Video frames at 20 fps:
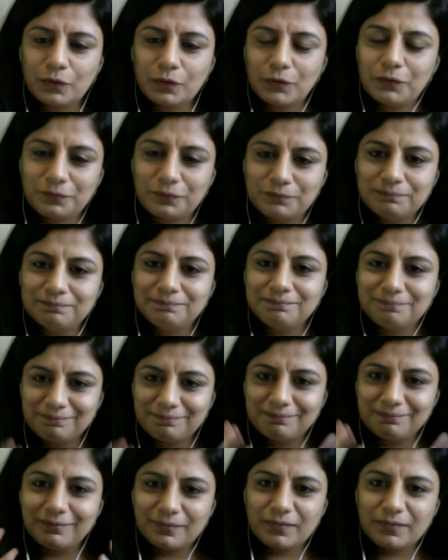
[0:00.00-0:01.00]
of
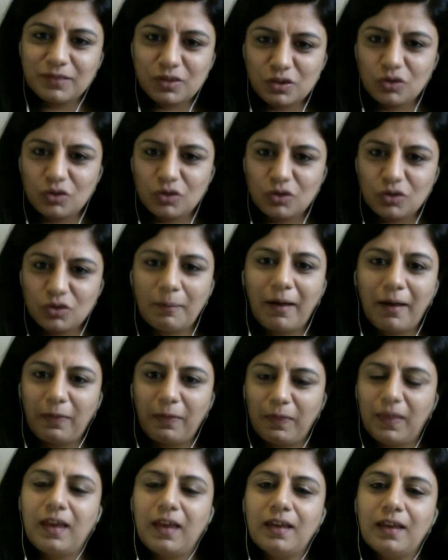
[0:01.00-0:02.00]
talk
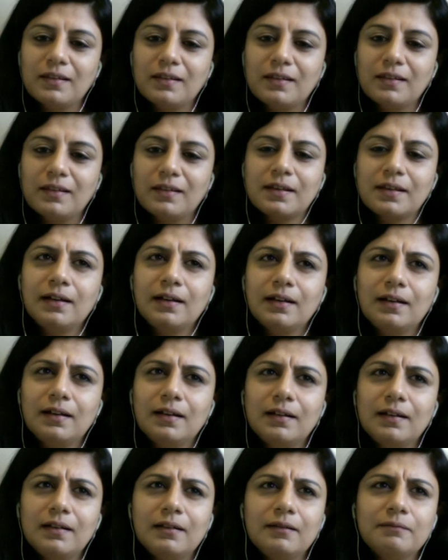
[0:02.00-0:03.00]
about things.
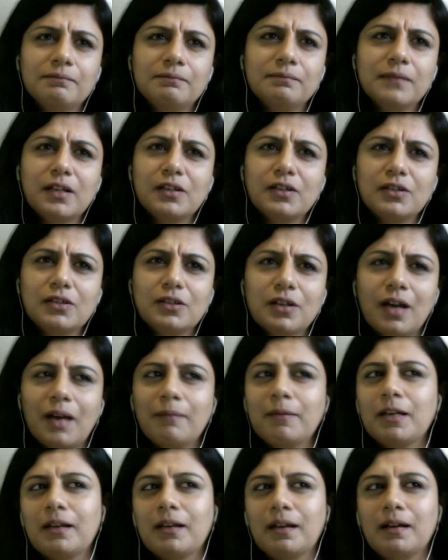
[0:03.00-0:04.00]

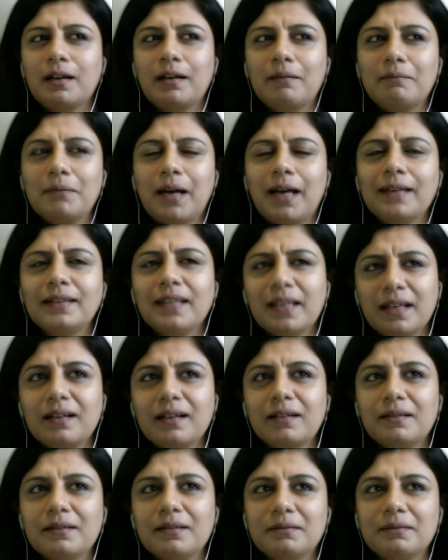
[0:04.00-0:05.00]
I mean, I
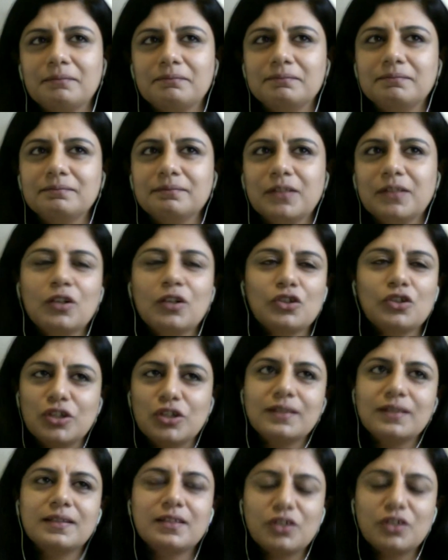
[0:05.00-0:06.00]
think
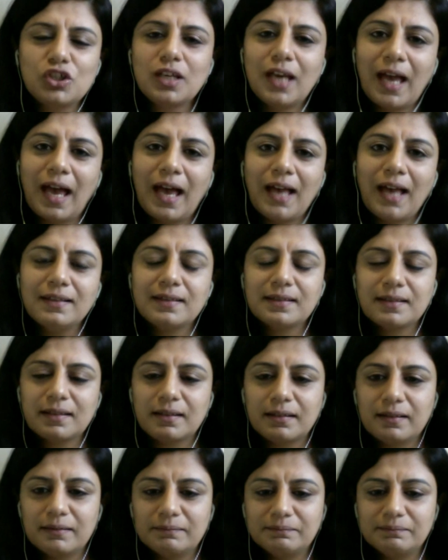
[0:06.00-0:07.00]
she
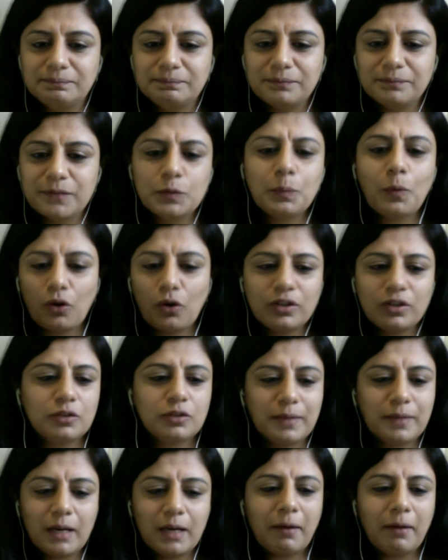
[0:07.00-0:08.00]
has
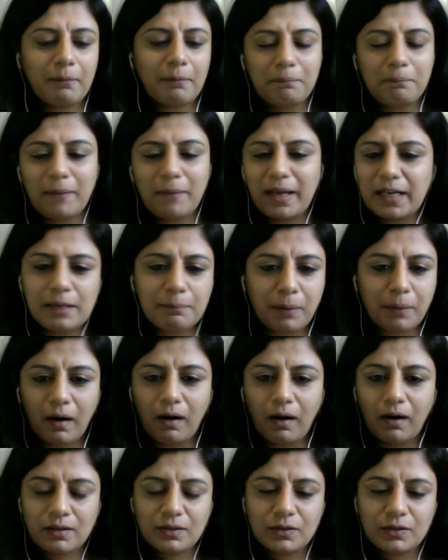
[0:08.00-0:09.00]
spoken to me about many
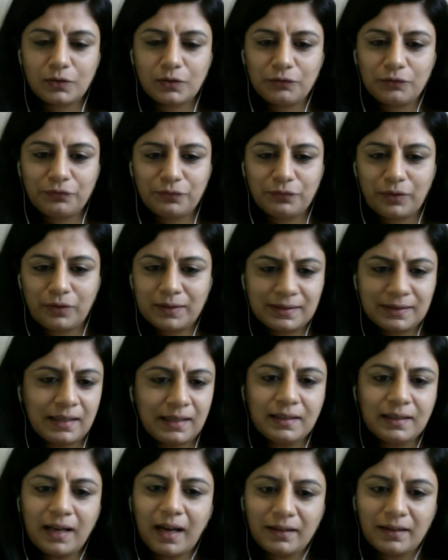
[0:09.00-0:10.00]
parts of
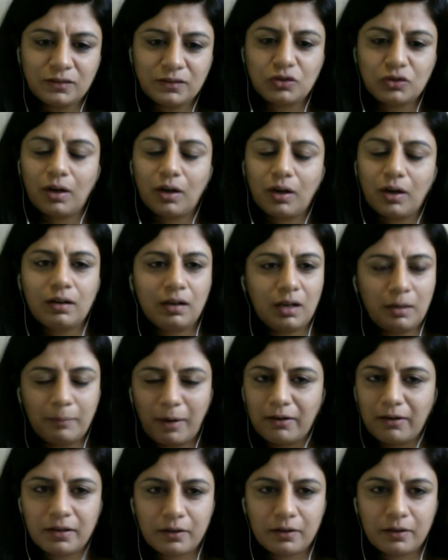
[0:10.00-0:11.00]
this entire
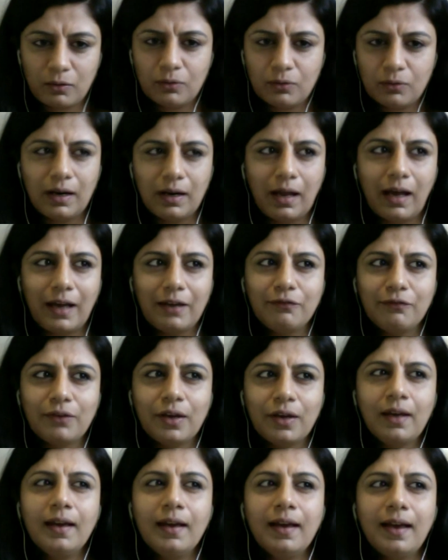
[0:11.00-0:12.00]
struggle, about her own life,